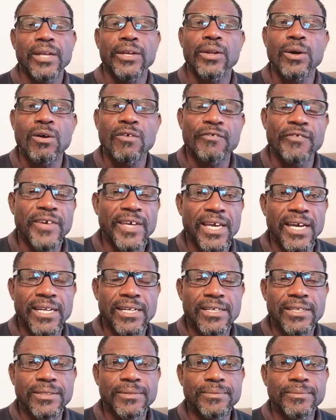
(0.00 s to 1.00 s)
don't
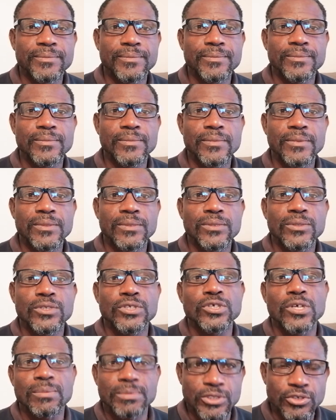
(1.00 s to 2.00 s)
forget to
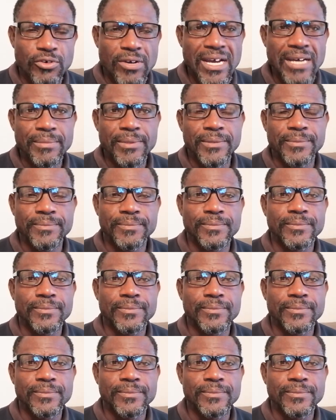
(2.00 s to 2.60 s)
subscribe.